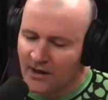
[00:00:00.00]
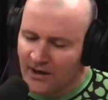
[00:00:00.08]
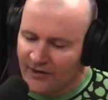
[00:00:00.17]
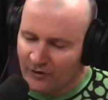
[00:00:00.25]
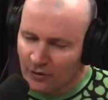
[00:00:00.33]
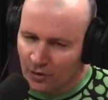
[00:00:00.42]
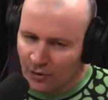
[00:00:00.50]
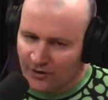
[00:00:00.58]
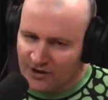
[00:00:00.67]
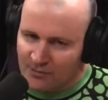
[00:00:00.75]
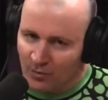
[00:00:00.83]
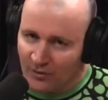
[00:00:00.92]
If you look at the
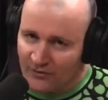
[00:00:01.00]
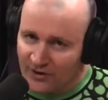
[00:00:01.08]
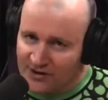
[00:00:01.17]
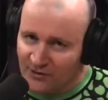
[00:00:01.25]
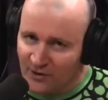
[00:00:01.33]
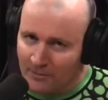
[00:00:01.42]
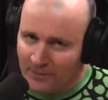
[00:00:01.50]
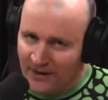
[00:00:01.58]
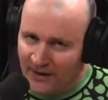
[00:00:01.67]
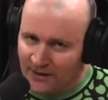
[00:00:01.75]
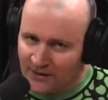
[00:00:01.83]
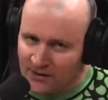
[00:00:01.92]
sport of Jiu-Jitsu, the
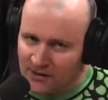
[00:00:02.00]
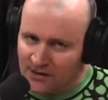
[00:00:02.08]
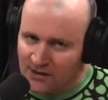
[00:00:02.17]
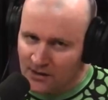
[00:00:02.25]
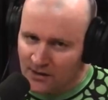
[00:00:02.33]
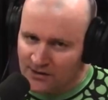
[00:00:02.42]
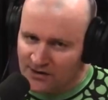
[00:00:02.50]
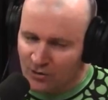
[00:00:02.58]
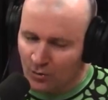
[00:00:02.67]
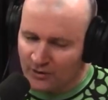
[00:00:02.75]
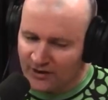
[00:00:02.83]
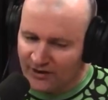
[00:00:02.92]
pins
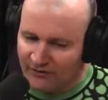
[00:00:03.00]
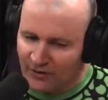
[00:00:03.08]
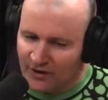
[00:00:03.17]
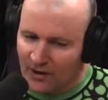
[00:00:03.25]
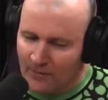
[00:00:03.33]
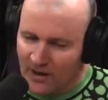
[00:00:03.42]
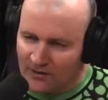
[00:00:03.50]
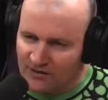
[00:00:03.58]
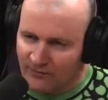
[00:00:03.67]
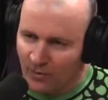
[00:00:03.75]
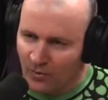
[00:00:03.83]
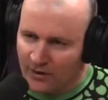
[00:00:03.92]
score different amounts
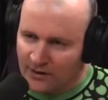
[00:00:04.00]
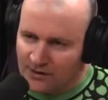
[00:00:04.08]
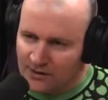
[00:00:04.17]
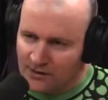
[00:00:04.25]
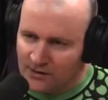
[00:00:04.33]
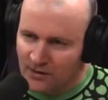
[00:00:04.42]
of points.